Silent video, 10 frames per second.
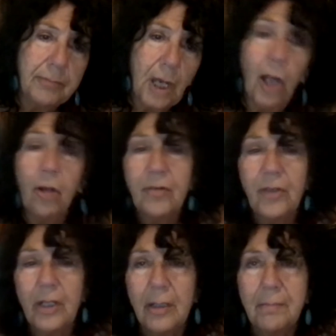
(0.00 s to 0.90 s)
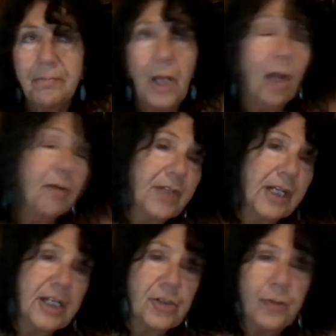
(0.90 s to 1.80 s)
all over the
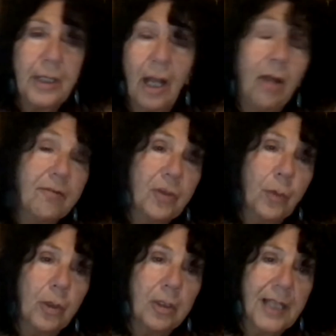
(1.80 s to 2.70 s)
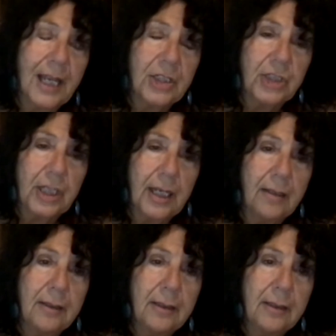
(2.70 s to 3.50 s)
country, all over the world, actually.